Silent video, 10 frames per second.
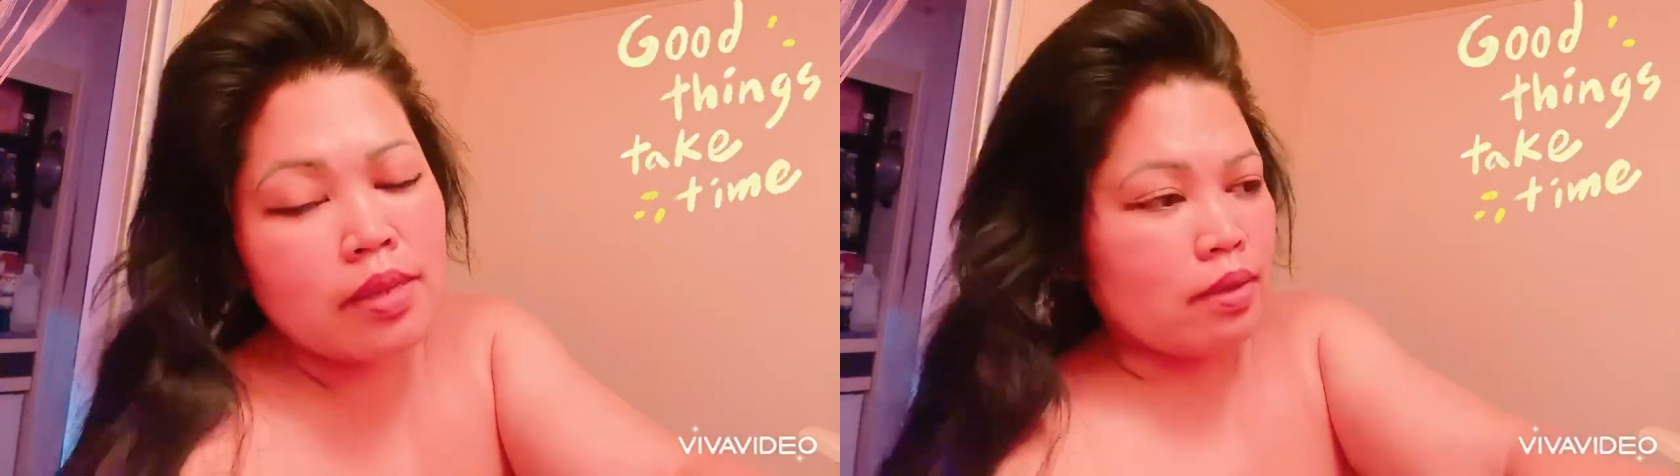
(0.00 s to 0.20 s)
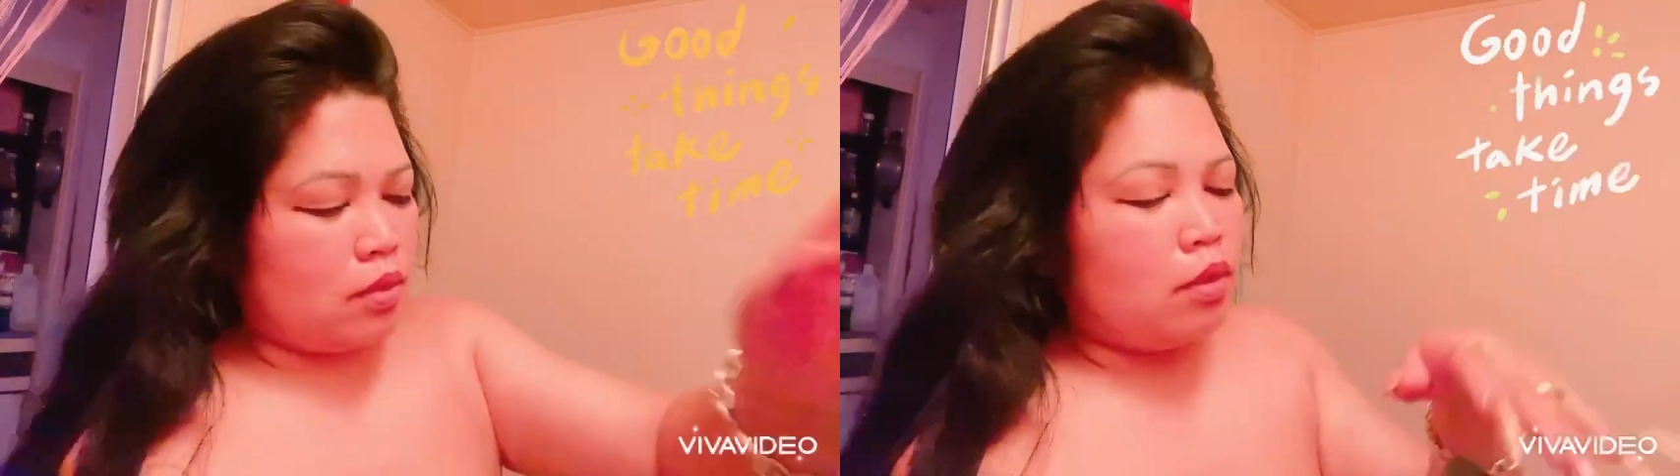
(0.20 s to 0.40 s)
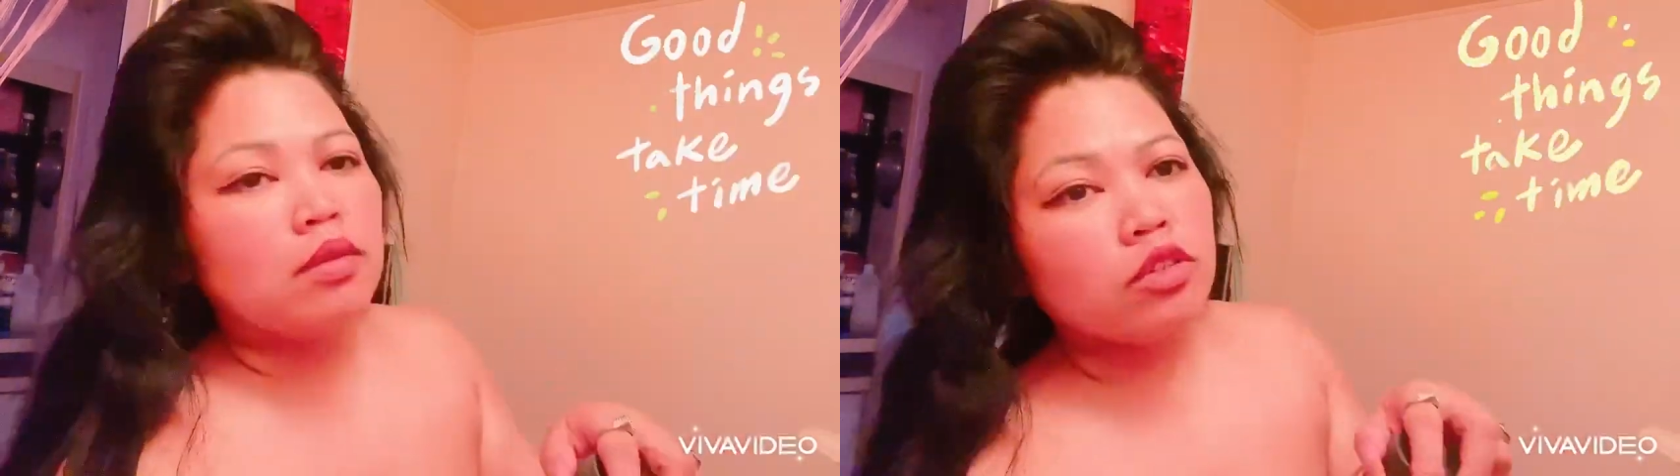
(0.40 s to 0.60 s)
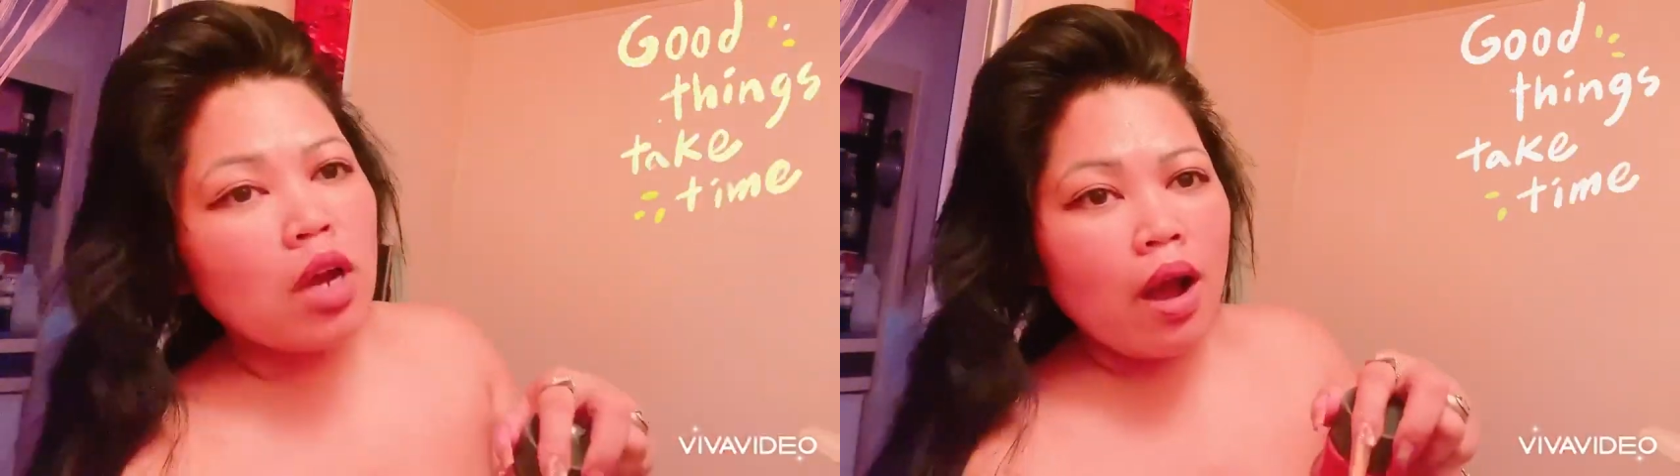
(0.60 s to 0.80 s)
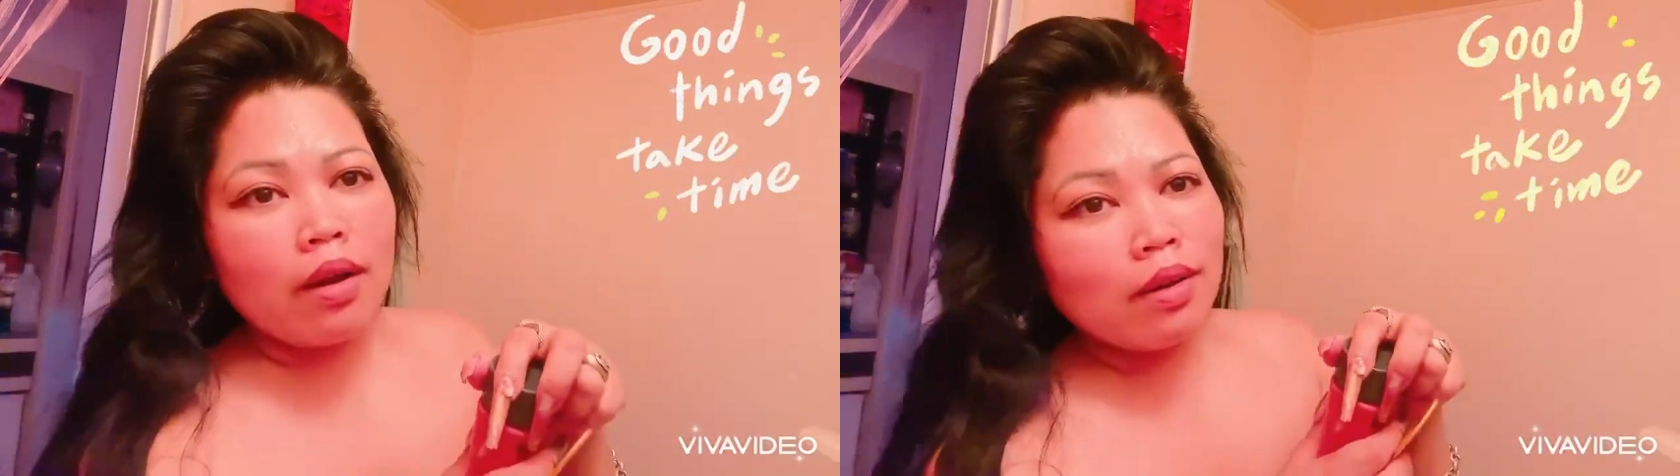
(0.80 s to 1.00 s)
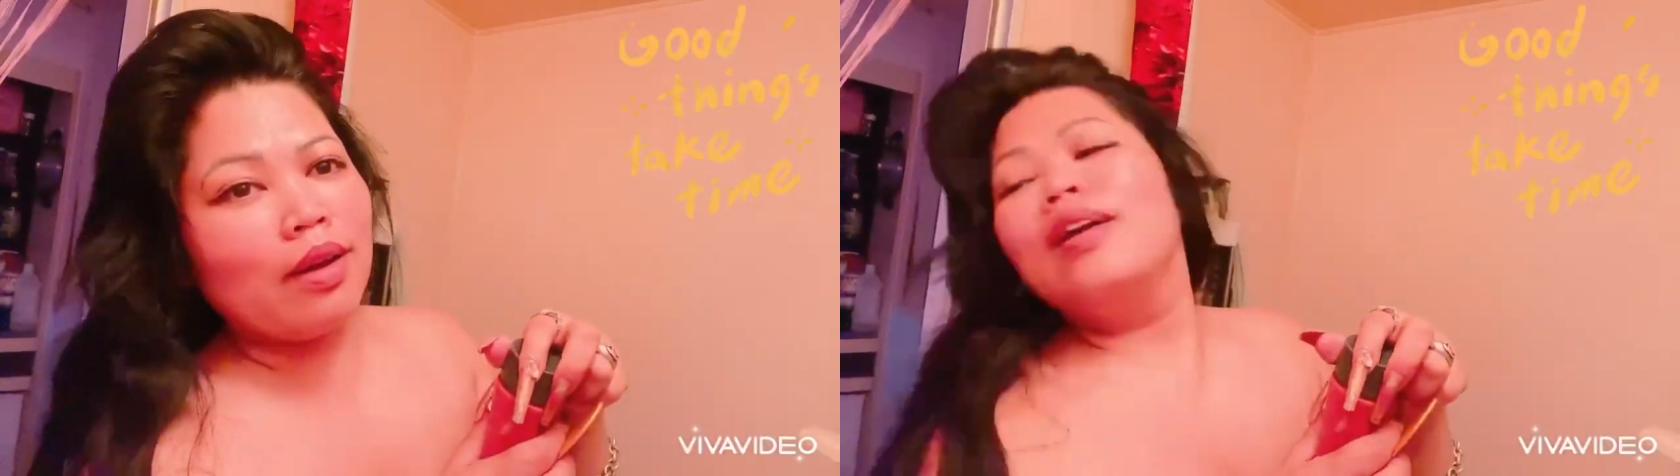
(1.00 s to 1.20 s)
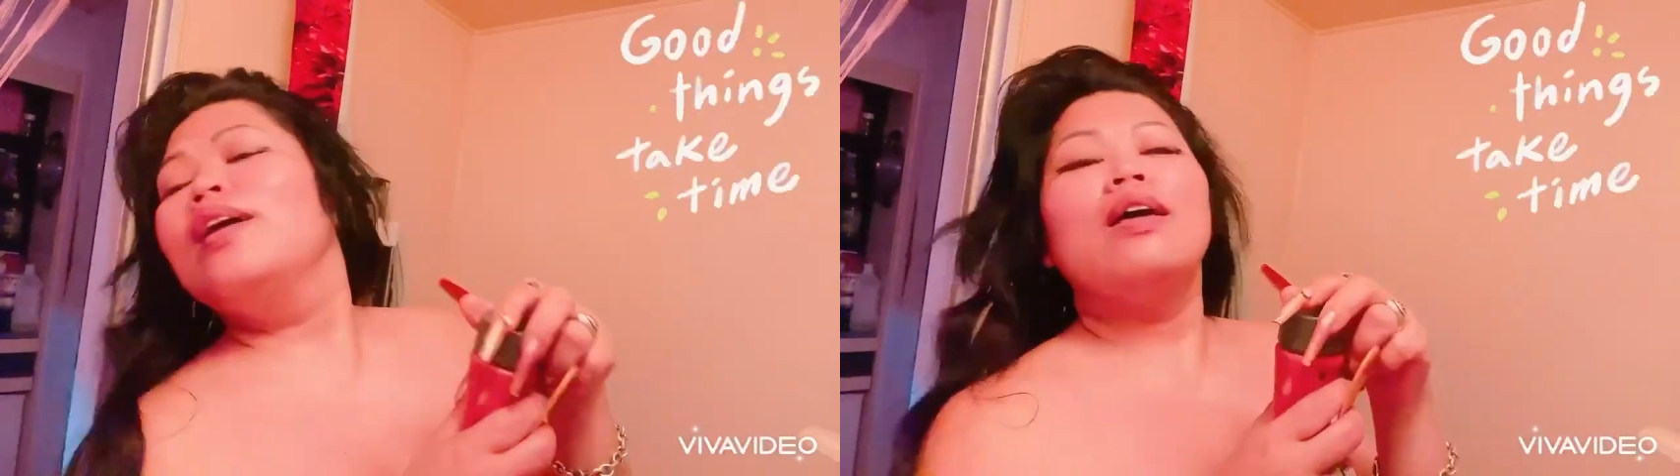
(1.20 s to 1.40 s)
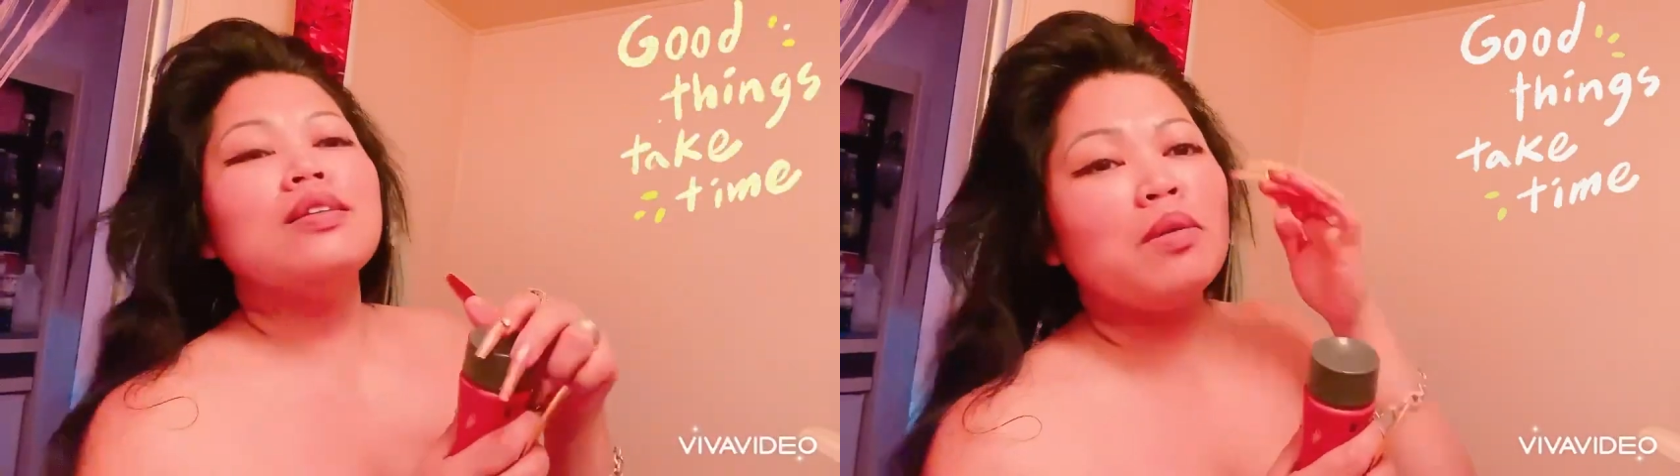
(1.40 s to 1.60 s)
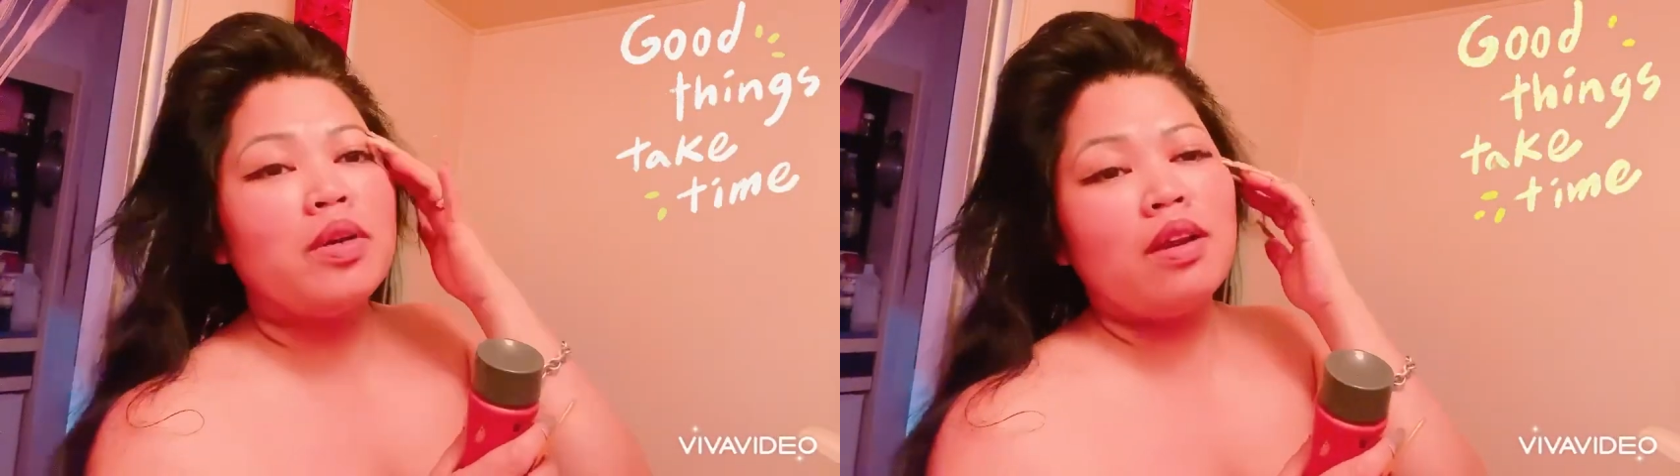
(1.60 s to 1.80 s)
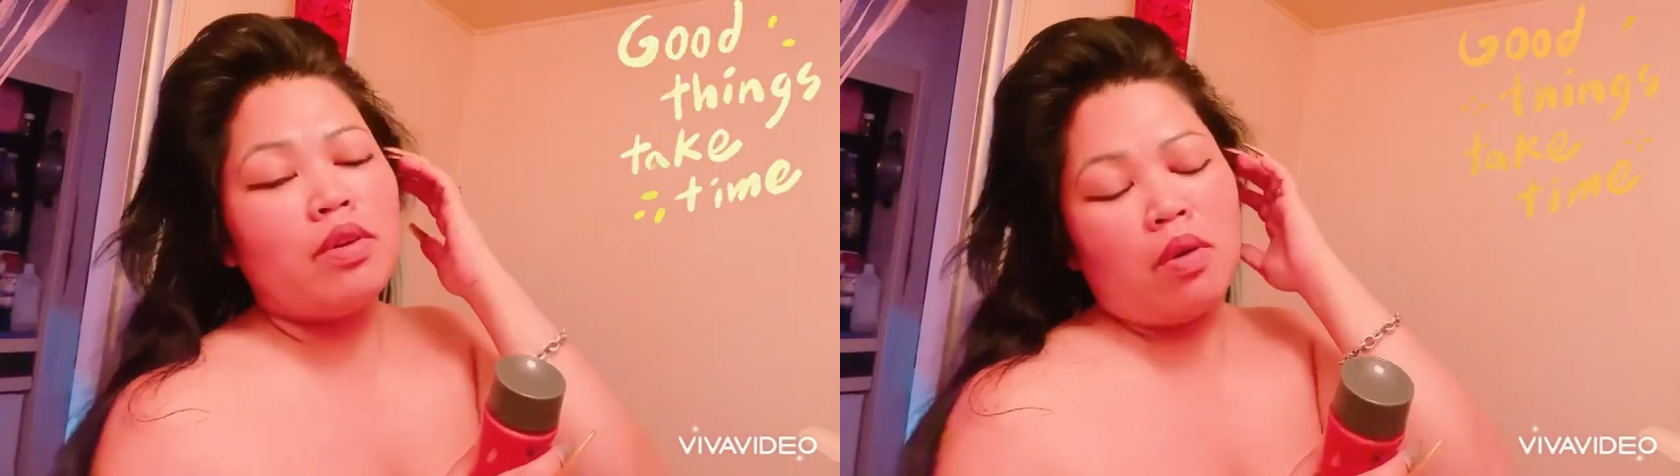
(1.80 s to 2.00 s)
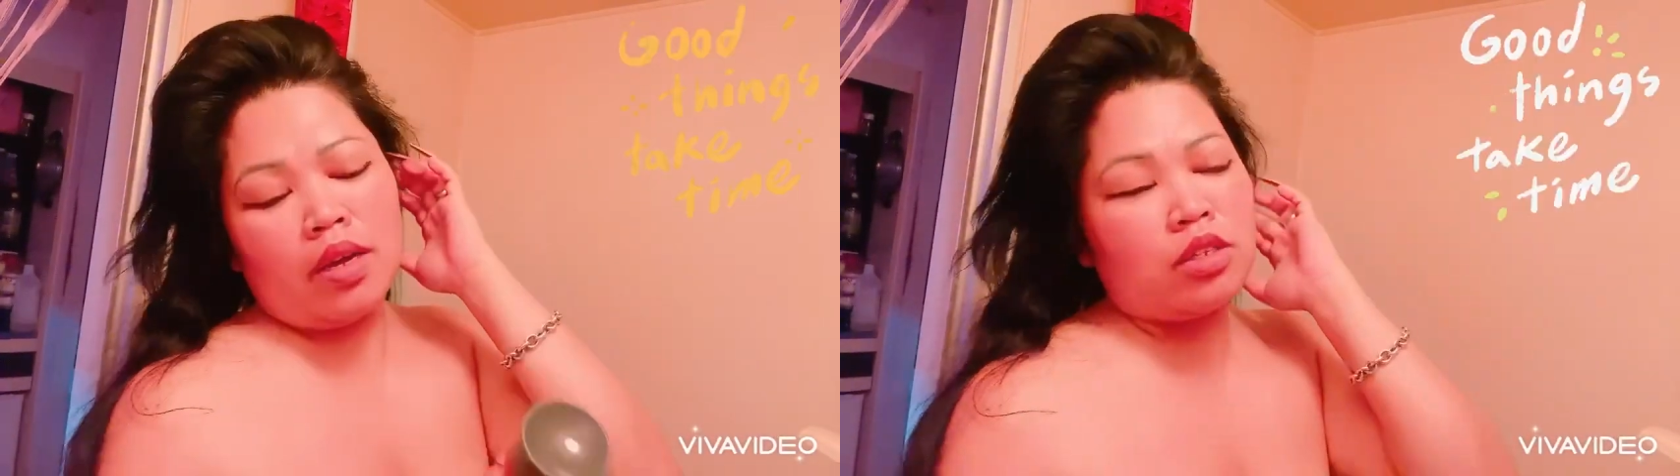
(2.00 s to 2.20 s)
This is my morning everyone,